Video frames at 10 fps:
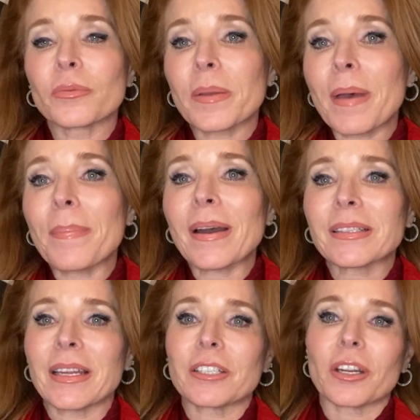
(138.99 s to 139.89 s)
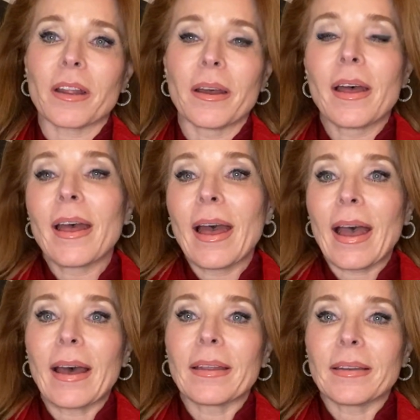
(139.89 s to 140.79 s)
So we met backstage at
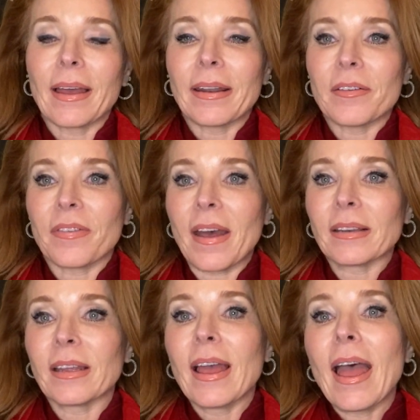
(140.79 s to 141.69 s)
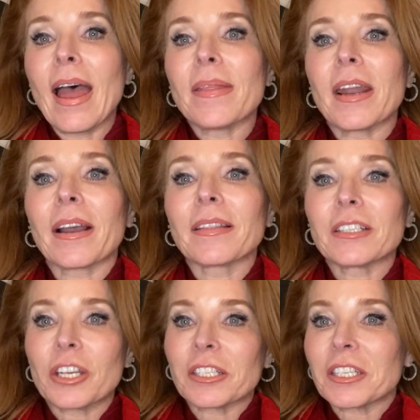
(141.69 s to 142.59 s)
an event, and then I got
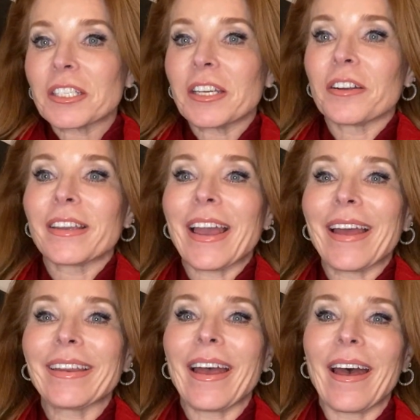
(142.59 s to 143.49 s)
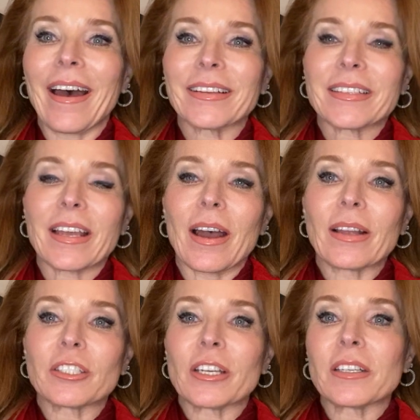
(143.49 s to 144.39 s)
the chance to see her again at
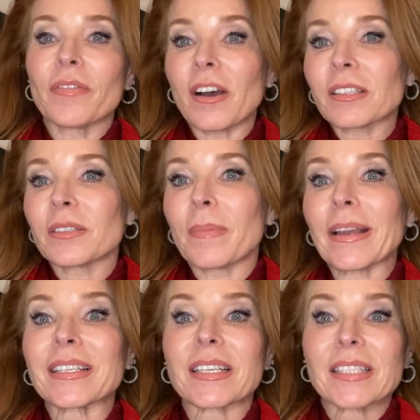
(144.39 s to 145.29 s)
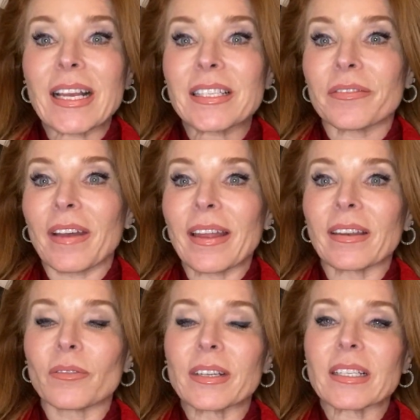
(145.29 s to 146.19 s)
JT Fox's Mega Success
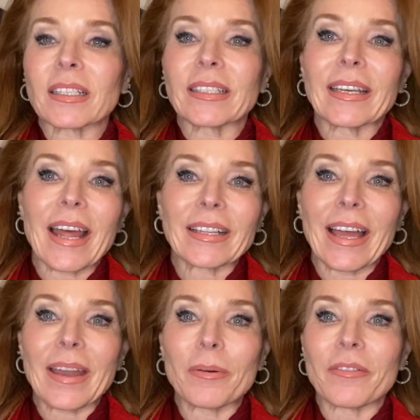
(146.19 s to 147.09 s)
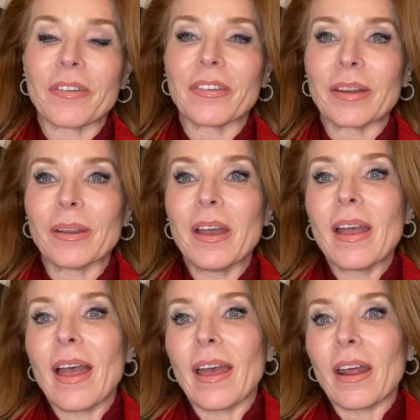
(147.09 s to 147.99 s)
event recently in LA, where Vivian
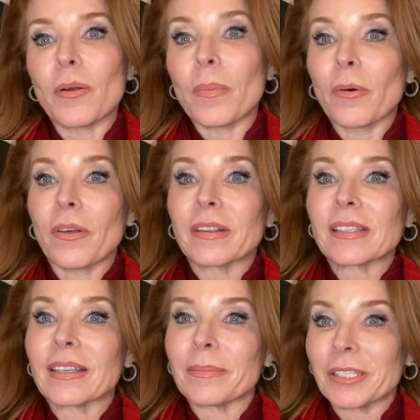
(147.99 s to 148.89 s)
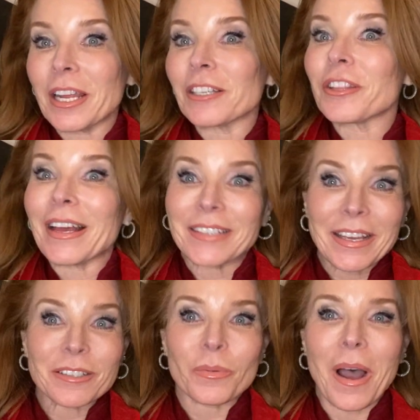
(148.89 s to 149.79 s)
and I were both on the same stage that
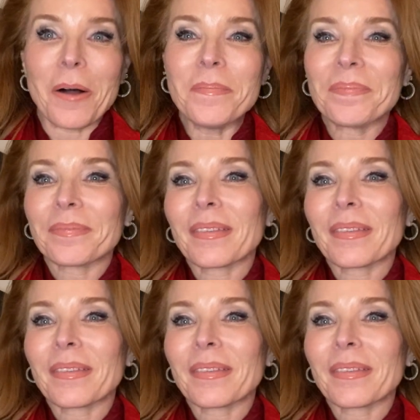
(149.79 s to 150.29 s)
day as well.